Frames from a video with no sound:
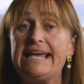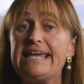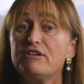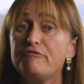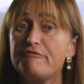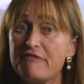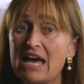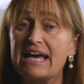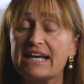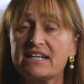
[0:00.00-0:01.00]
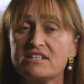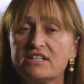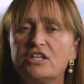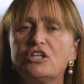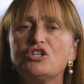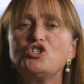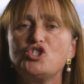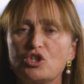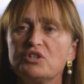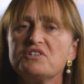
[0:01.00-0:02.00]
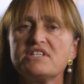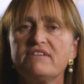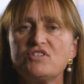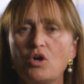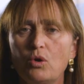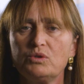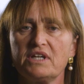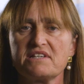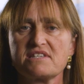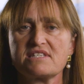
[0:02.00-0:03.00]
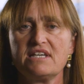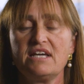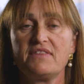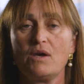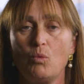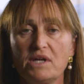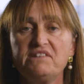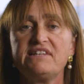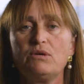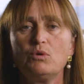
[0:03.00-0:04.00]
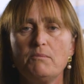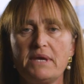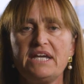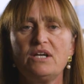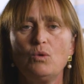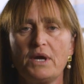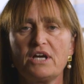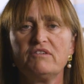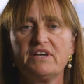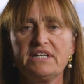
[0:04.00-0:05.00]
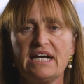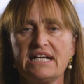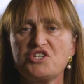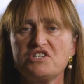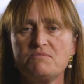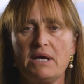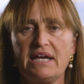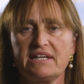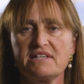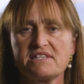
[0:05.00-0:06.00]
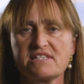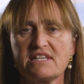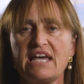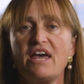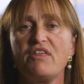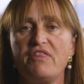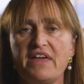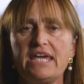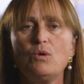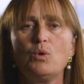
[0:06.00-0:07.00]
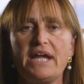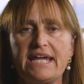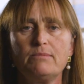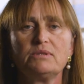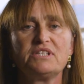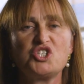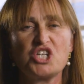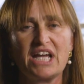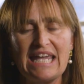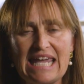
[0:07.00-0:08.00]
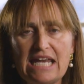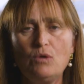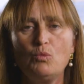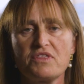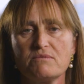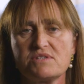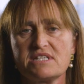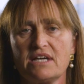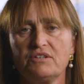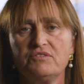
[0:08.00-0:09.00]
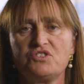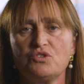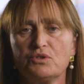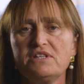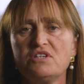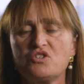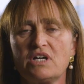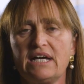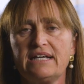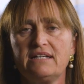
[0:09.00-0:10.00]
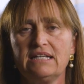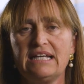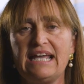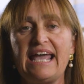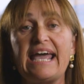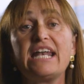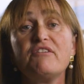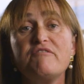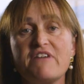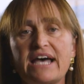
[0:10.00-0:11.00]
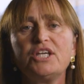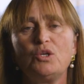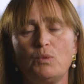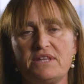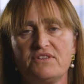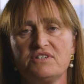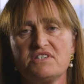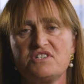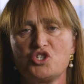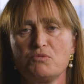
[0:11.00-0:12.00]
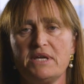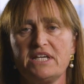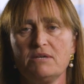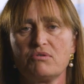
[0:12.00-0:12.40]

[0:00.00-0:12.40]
In fact, jurors have told us that once they were made aware of unconscious bias, they were able to check in with themselves during the trial and evaluate their decision-making